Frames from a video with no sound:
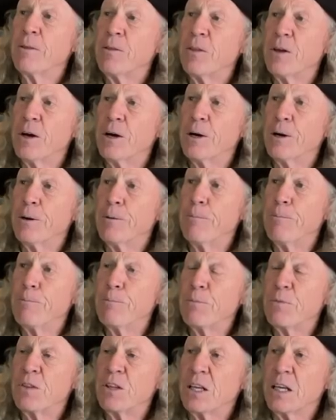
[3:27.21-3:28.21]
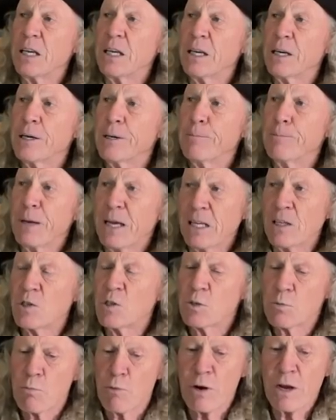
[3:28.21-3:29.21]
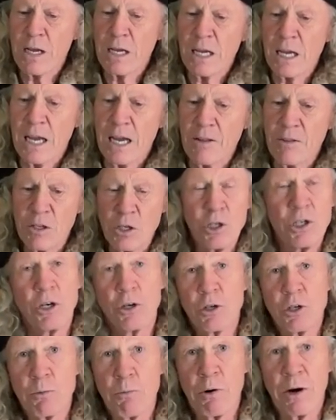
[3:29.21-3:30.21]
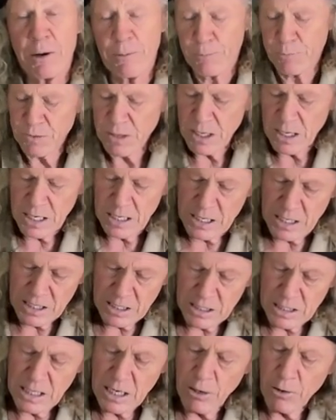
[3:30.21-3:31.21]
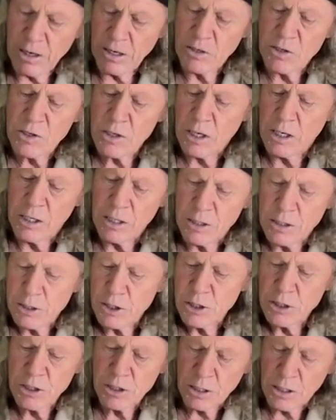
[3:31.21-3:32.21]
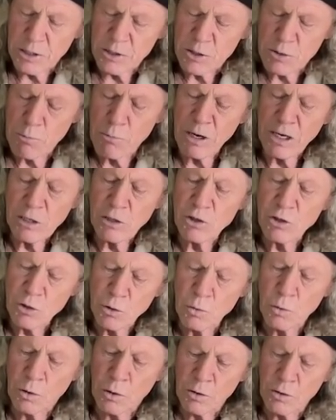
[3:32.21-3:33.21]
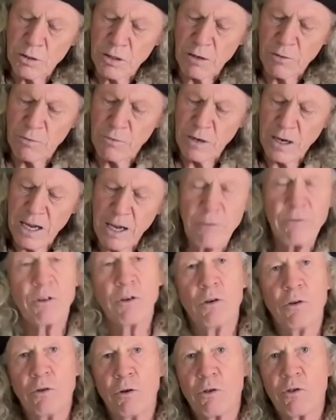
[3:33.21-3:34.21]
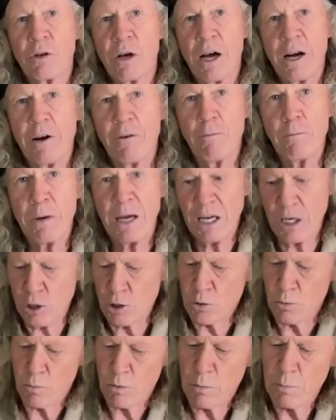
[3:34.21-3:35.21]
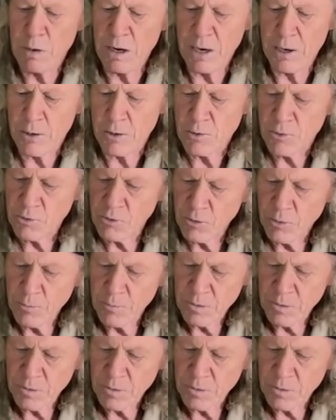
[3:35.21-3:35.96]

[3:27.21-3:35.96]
the the uh, main spring and the sear spring. And I carry a, a, a, spring tool if I have to do those kind of major repairs.